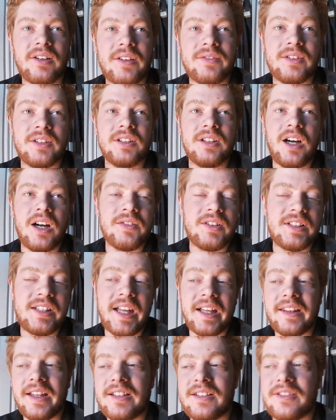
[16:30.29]
I'll have to
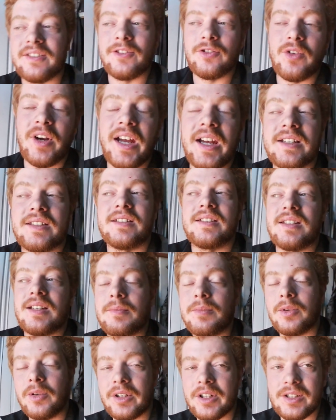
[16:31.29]
take that to the drags at
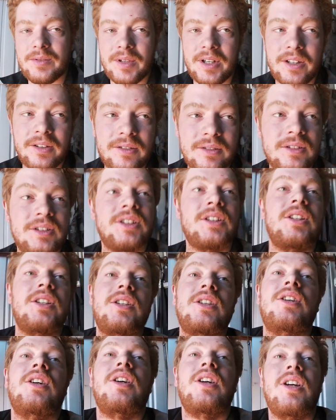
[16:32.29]
some point as well.
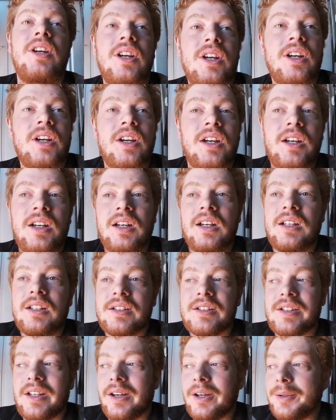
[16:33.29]

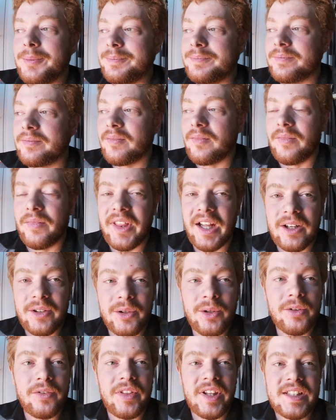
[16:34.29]
So that'll
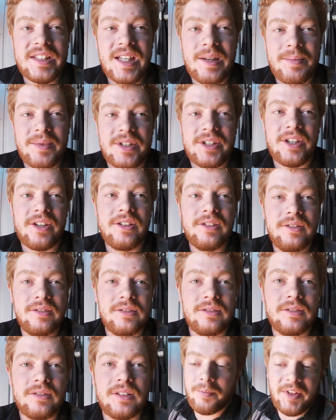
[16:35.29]
do it for this episode.
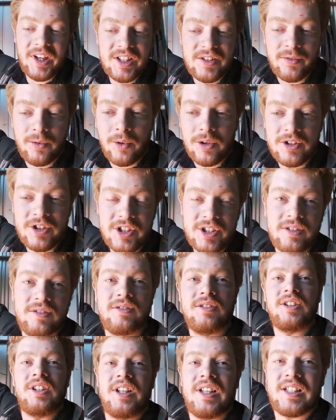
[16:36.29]
Thanks for watching.
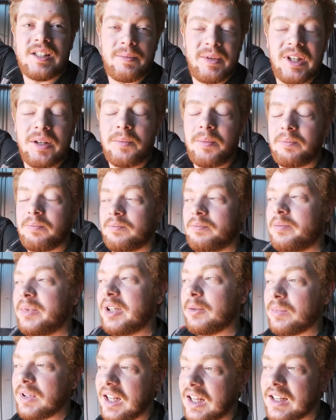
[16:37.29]
It's been
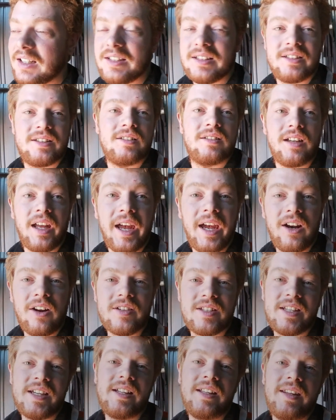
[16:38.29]
a blast, and
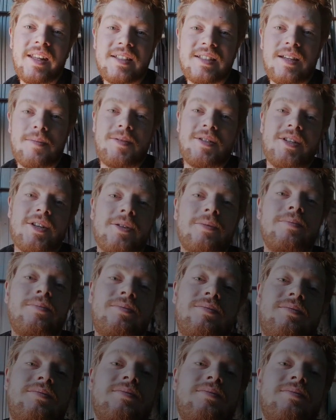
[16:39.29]
I'll see you in the next episode.